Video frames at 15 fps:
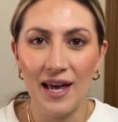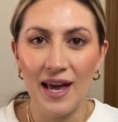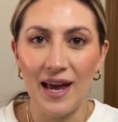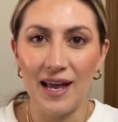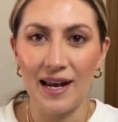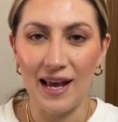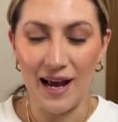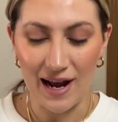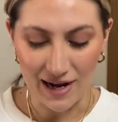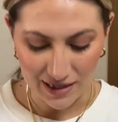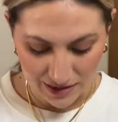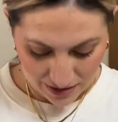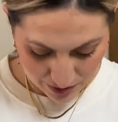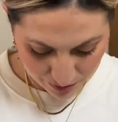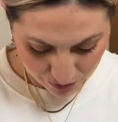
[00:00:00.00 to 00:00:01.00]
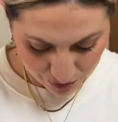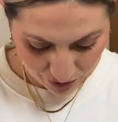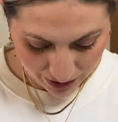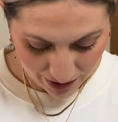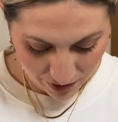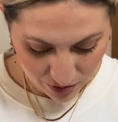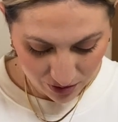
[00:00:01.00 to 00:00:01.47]
and it has
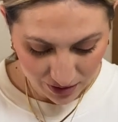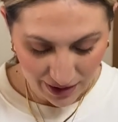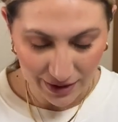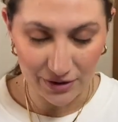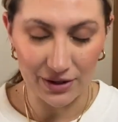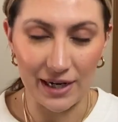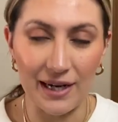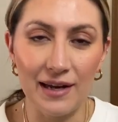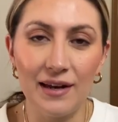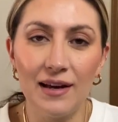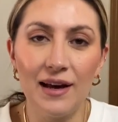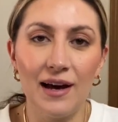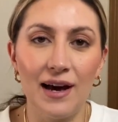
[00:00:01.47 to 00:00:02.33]
brown lettering.